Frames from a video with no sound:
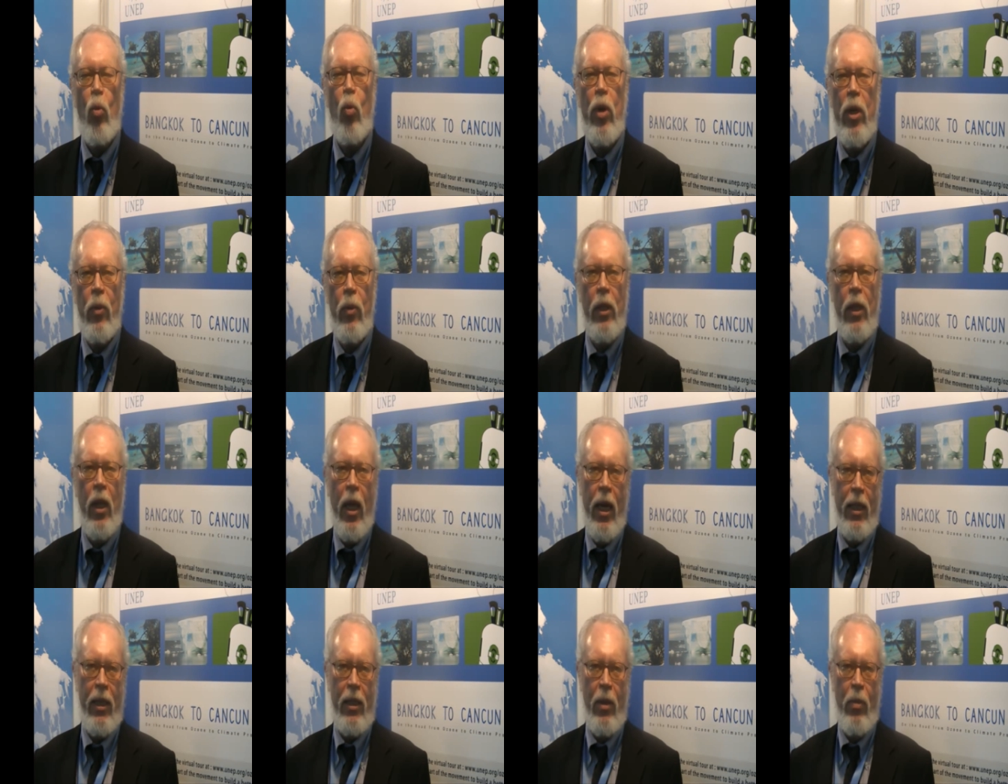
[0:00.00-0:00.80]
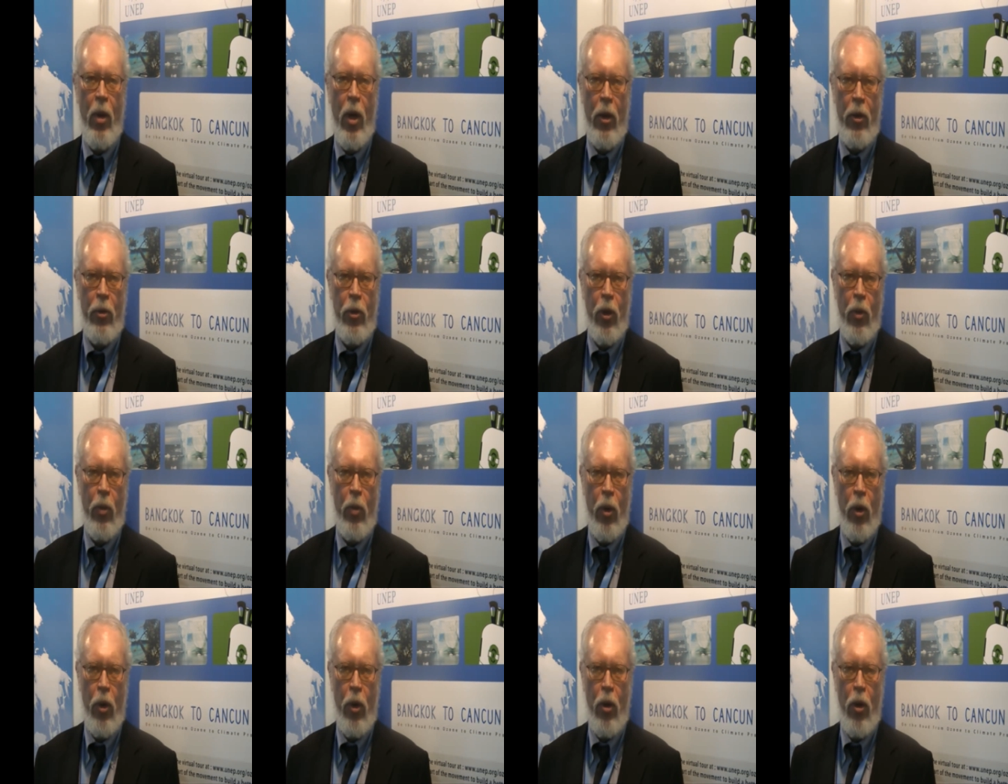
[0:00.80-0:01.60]
we would like the Montreal
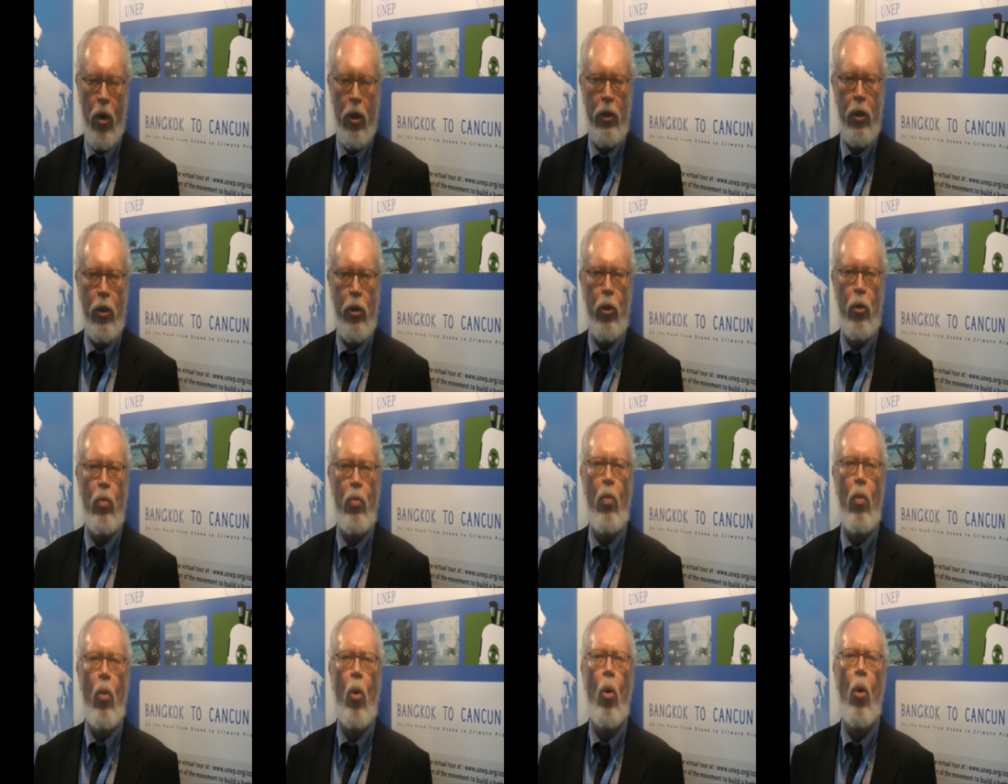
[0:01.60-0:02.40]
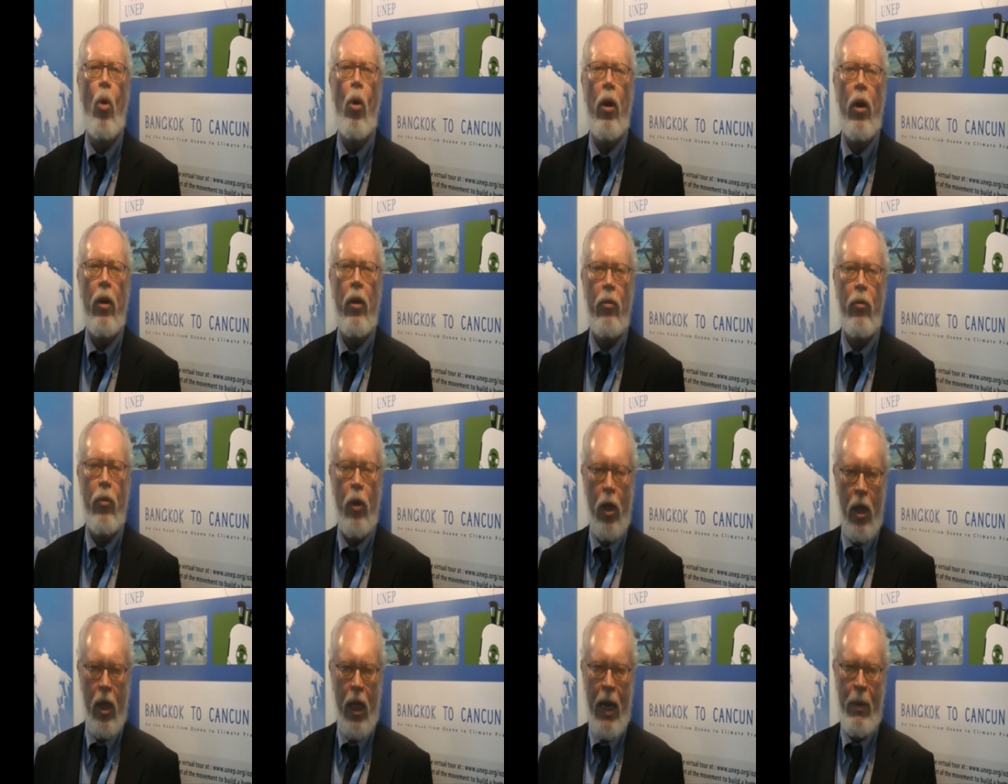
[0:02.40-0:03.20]
Protocol to do more
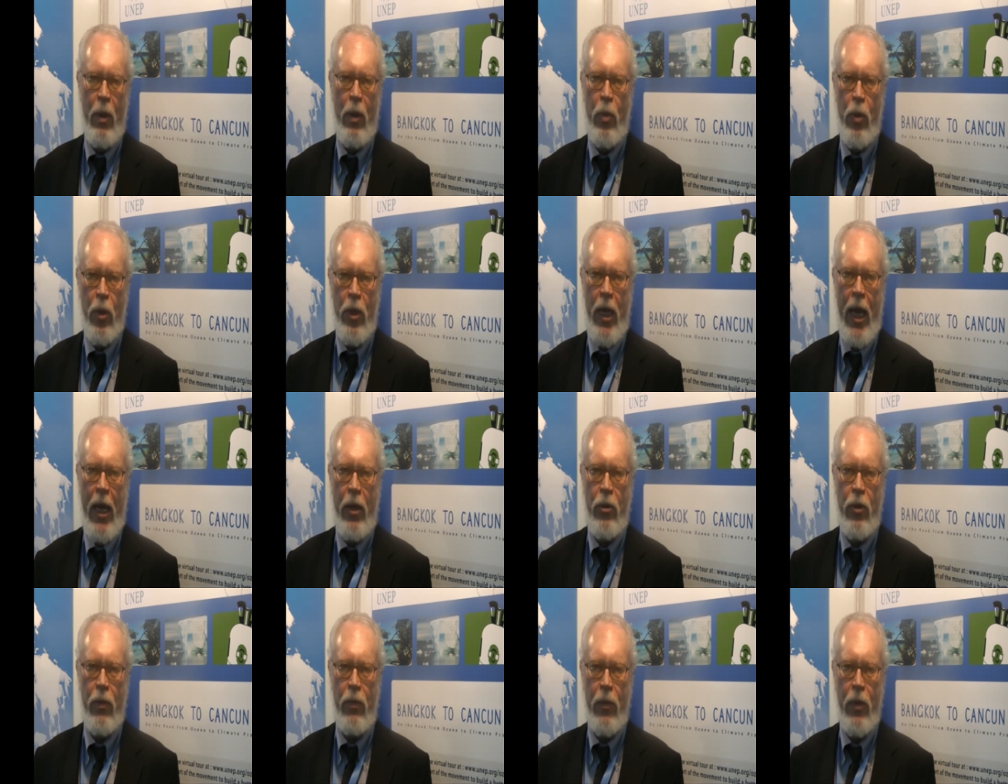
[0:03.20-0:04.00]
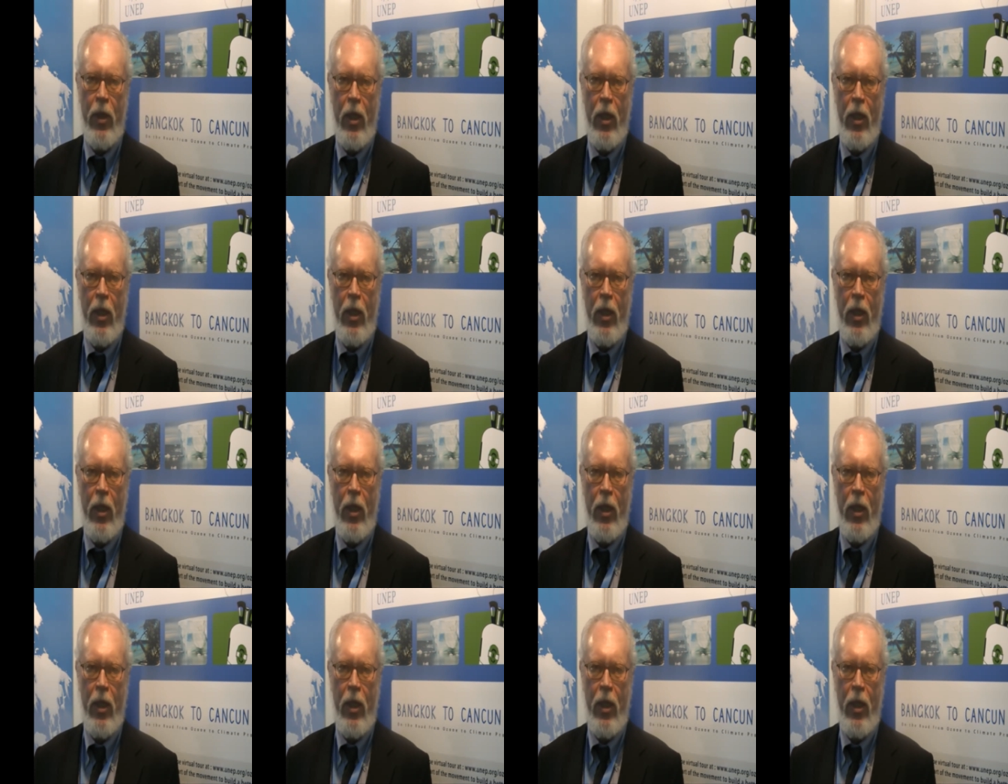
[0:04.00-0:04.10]
for climate protection.